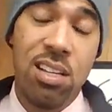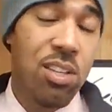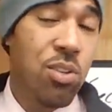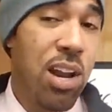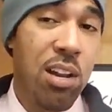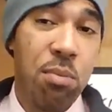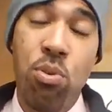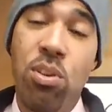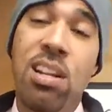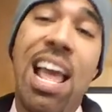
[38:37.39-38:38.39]
you're gonna have to
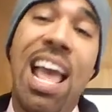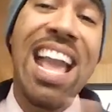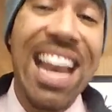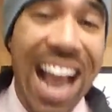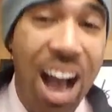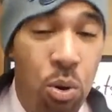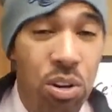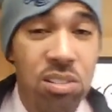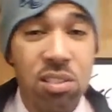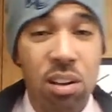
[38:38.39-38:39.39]
put eight
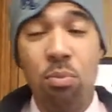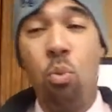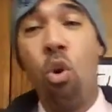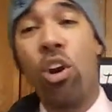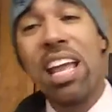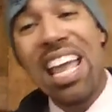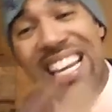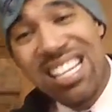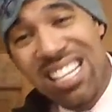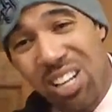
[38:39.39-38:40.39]
hours of work
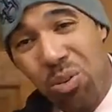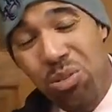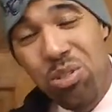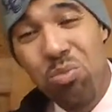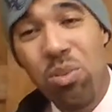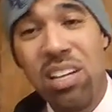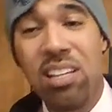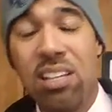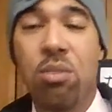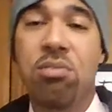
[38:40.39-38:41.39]
into those three.
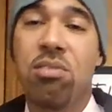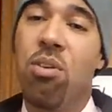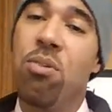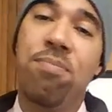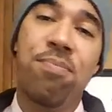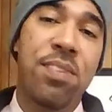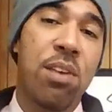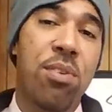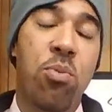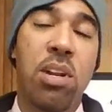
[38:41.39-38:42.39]
You know, so
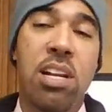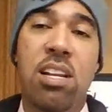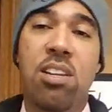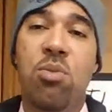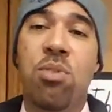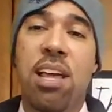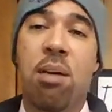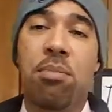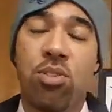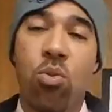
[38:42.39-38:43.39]
if you're willing to do that,
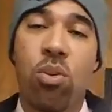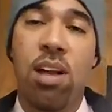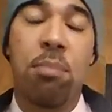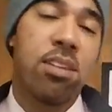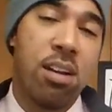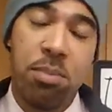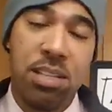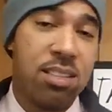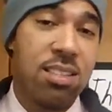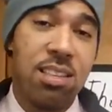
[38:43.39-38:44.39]
I'm sure. I'm, i
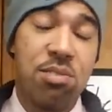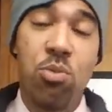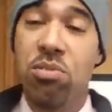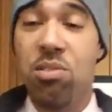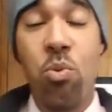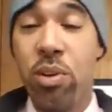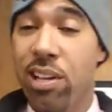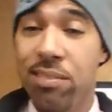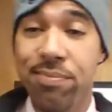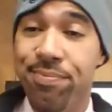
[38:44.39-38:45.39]
mean, this dude's doing
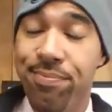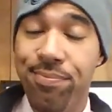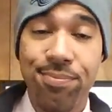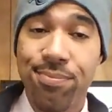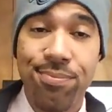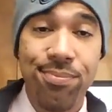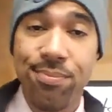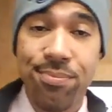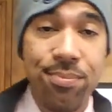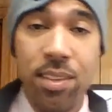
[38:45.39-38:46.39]
it.
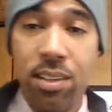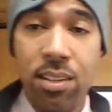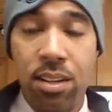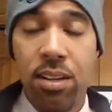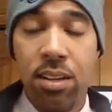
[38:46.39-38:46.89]
It can